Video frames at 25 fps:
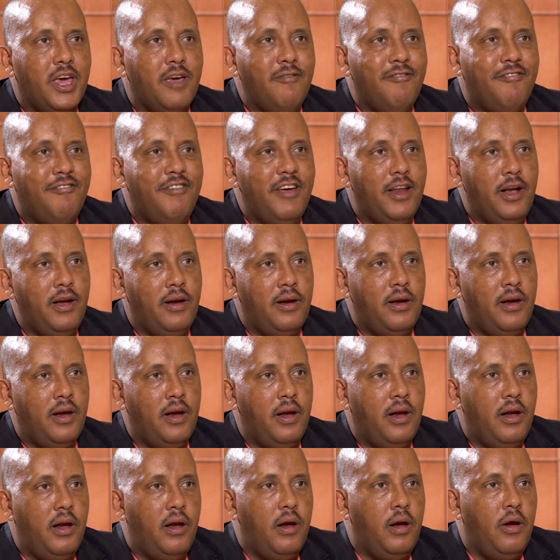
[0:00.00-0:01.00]
him feel
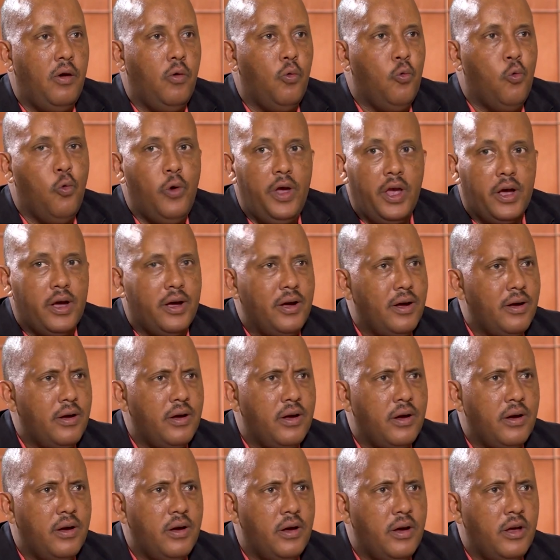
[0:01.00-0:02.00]
weak,
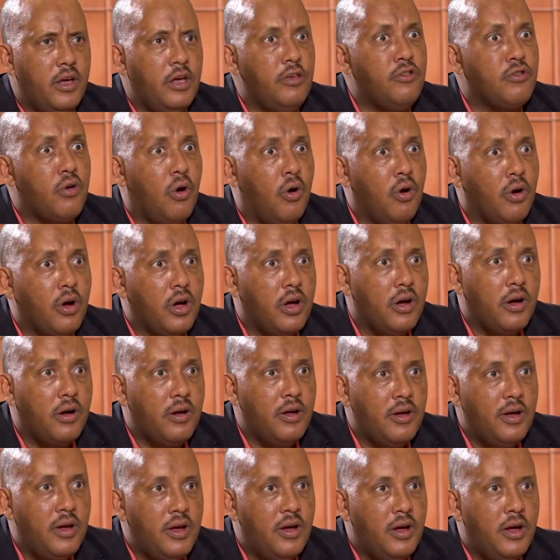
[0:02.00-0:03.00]
he's wrong.
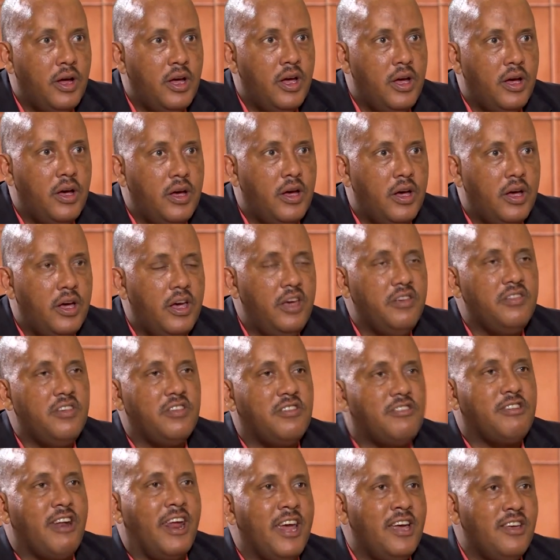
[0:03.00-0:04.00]
Mm-hmm. His
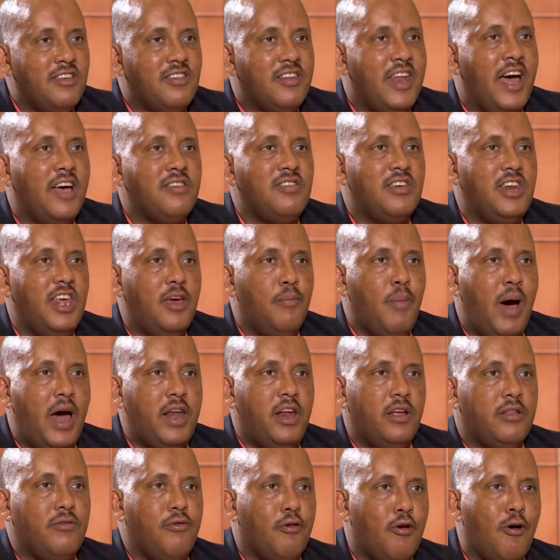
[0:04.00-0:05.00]
strength doesn't
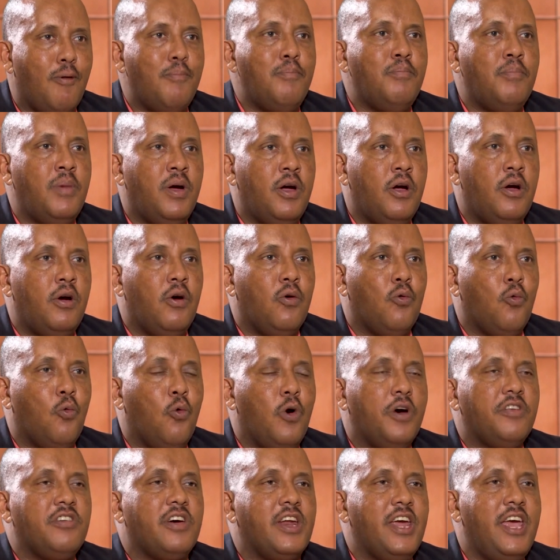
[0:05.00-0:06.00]
emanate from
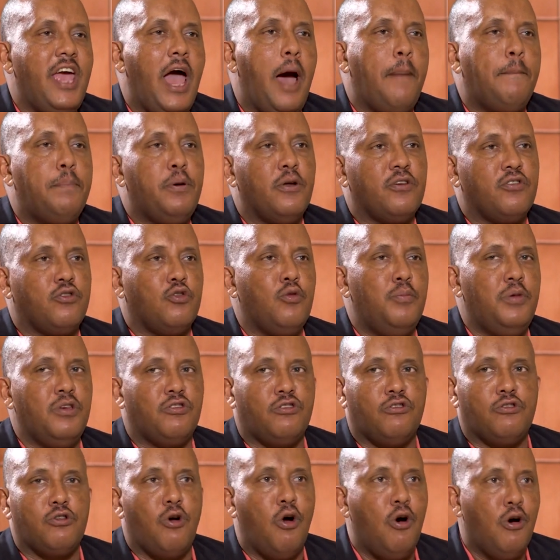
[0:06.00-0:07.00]
whether he appears to be
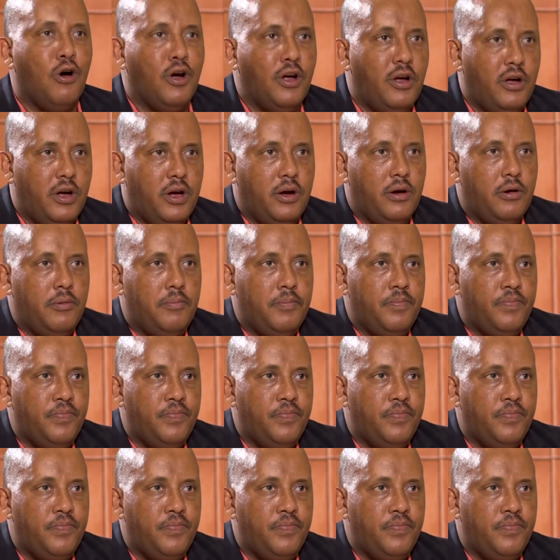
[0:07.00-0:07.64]
strong